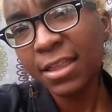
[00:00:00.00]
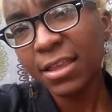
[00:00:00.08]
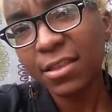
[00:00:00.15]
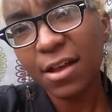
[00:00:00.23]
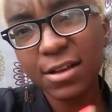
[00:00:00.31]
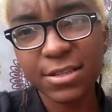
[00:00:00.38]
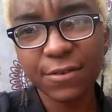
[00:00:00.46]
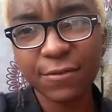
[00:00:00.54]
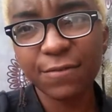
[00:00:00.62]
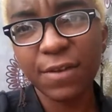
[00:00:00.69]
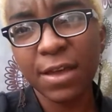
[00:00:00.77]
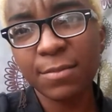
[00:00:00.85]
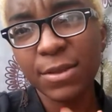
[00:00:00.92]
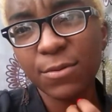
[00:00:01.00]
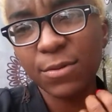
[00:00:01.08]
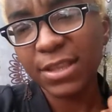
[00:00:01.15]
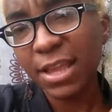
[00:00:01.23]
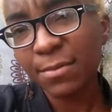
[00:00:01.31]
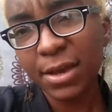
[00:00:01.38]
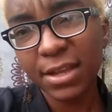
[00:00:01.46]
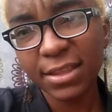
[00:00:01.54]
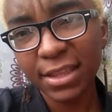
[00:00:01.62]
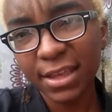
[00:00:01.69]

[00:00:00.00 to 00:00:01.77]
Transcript: the thoughts of family, what they might